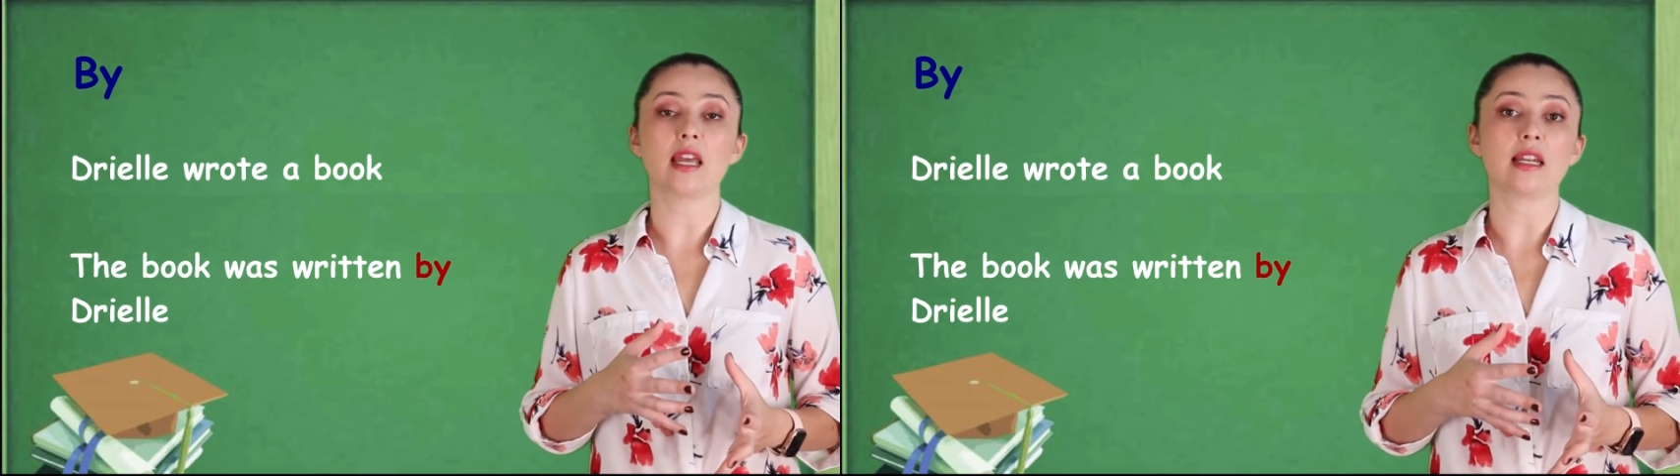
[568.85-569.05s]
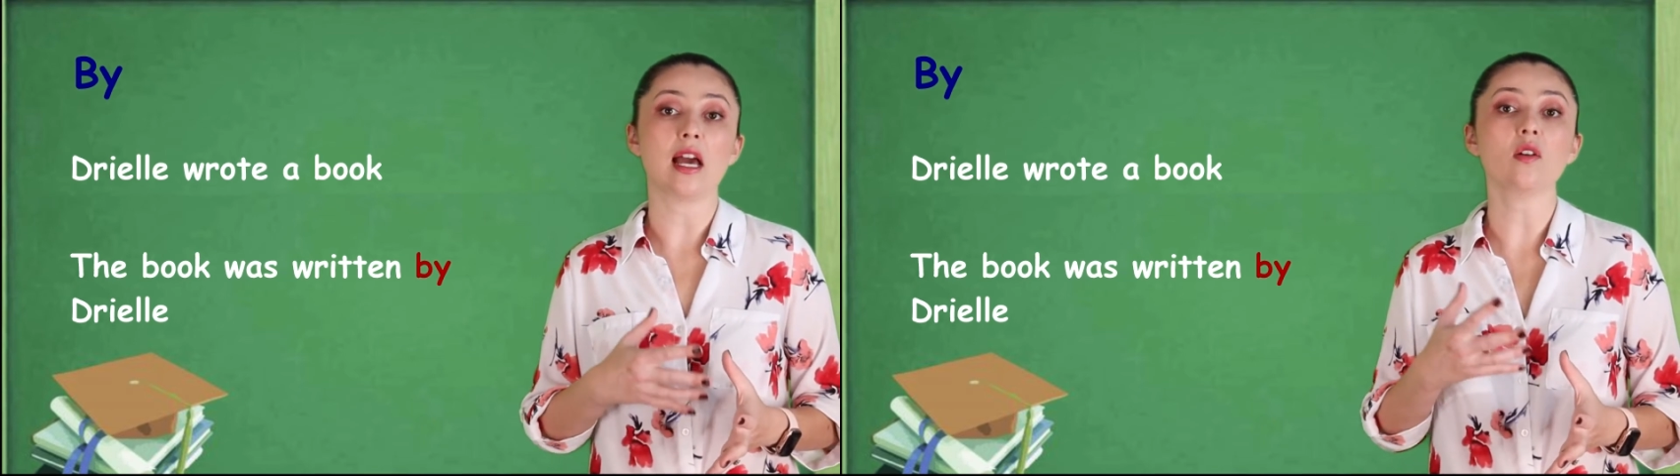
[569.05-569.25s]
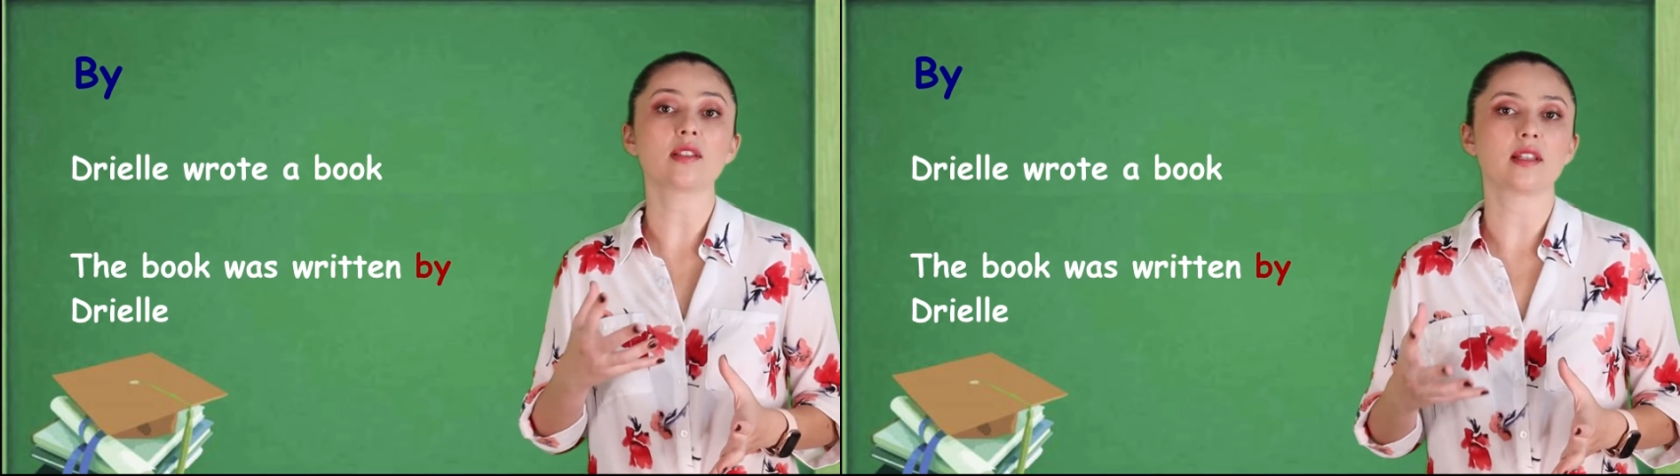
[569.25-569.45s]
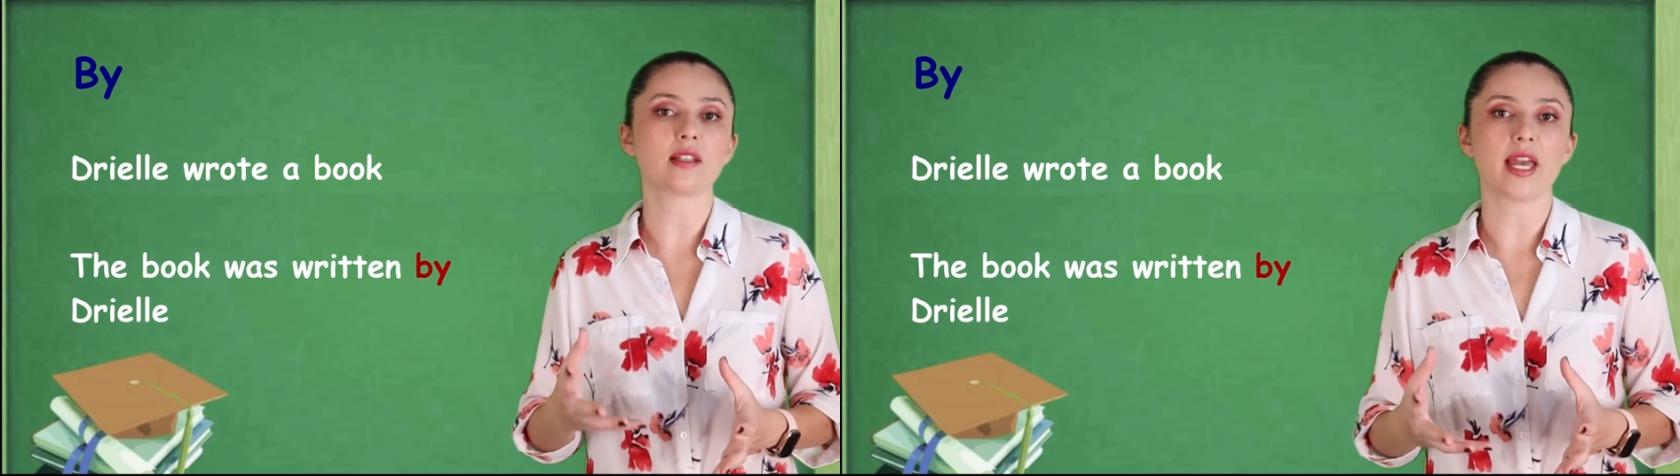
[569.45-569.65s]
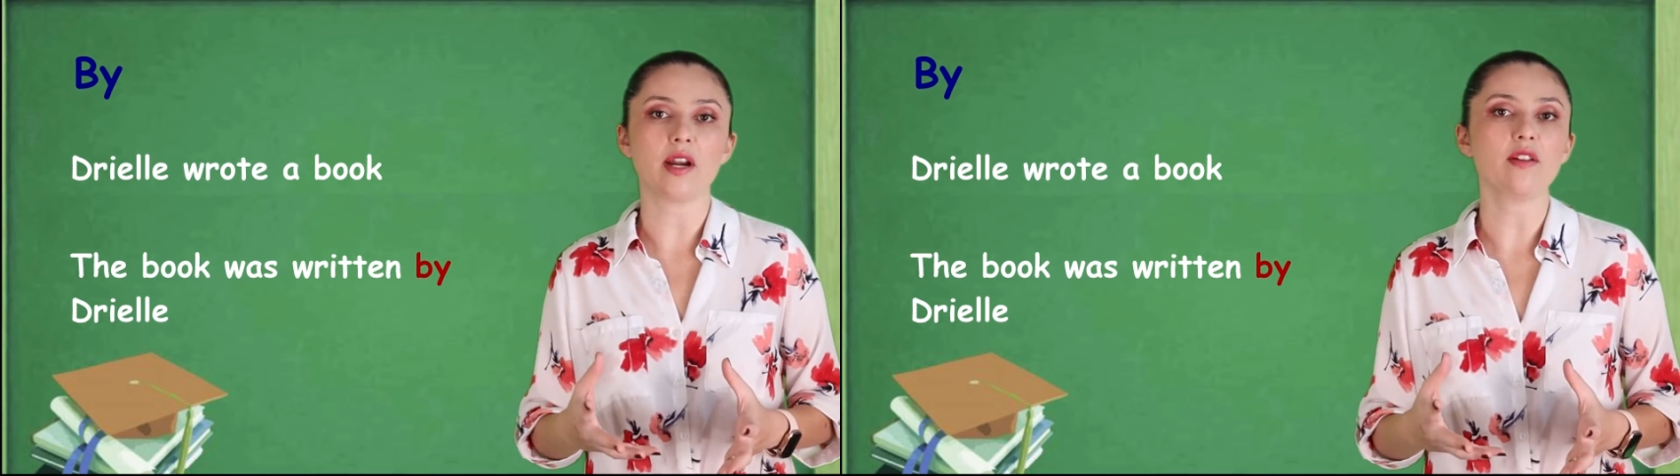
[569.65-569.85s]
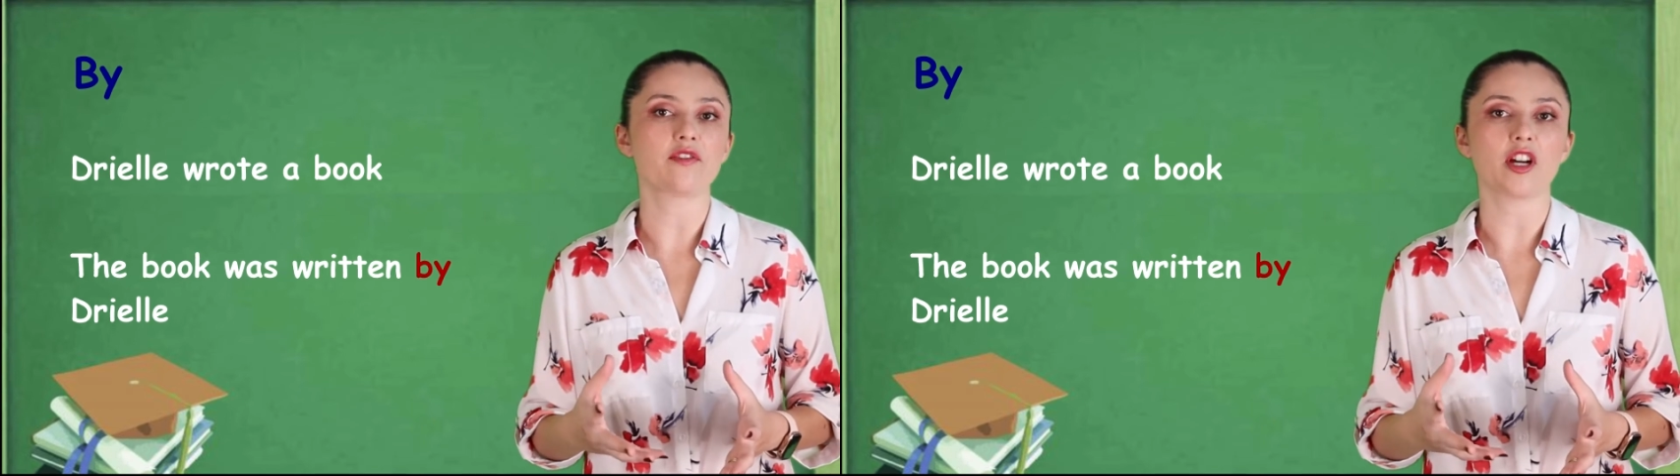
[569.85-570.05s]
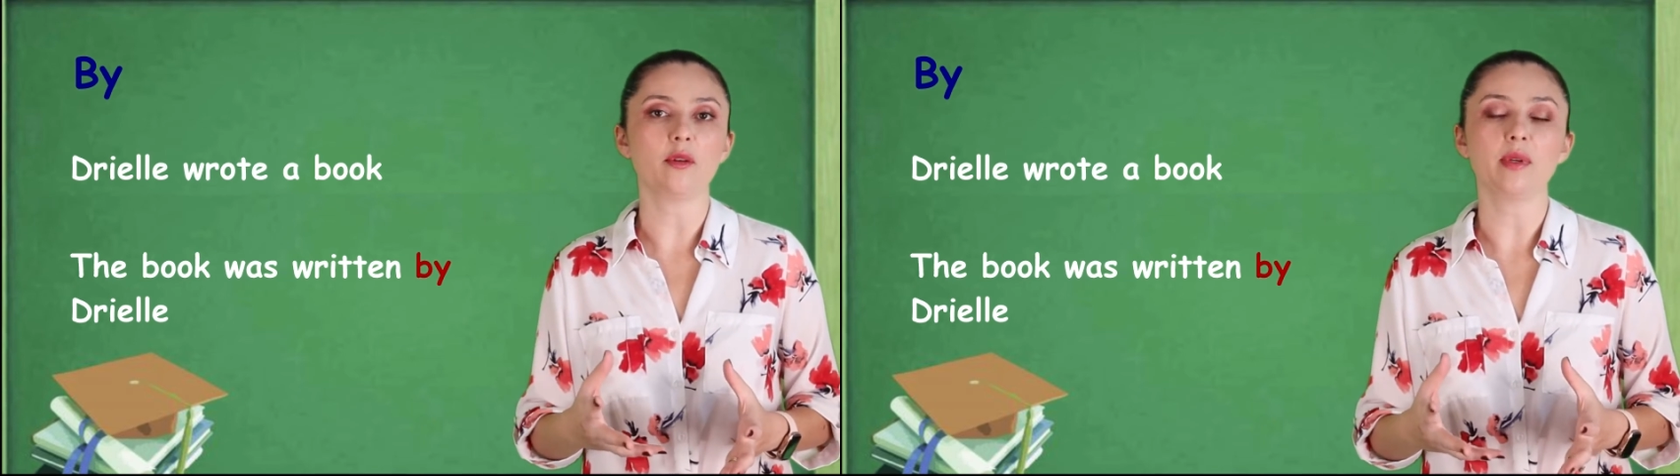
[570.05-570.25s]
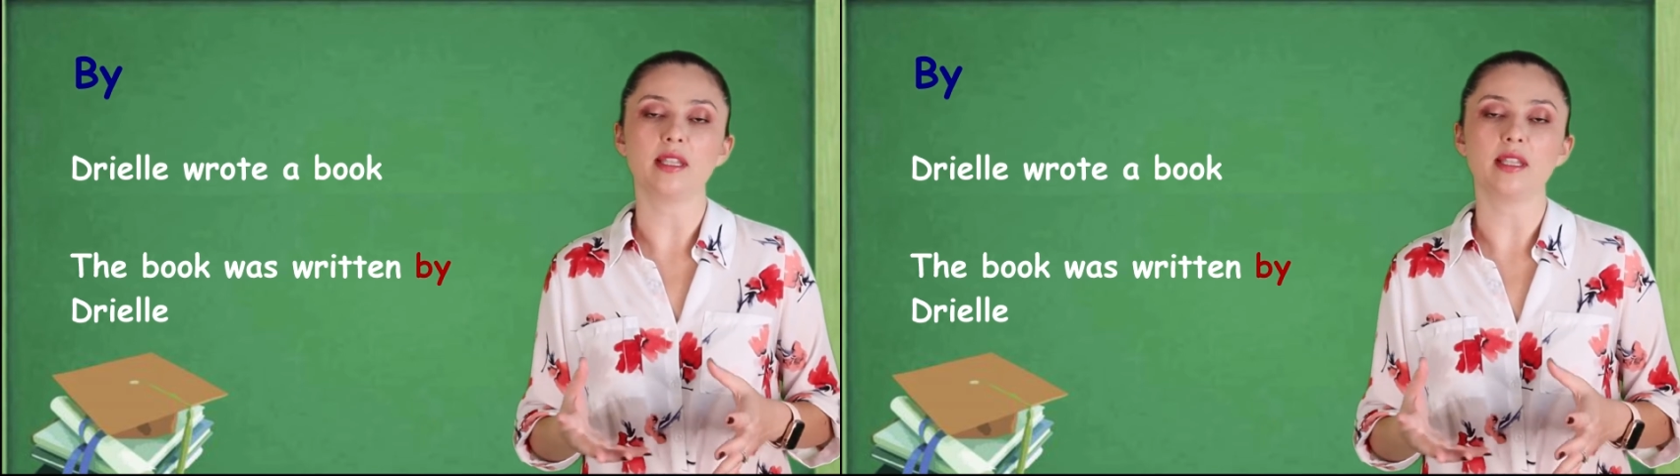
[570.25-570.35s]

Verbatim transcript: an auxiliary verb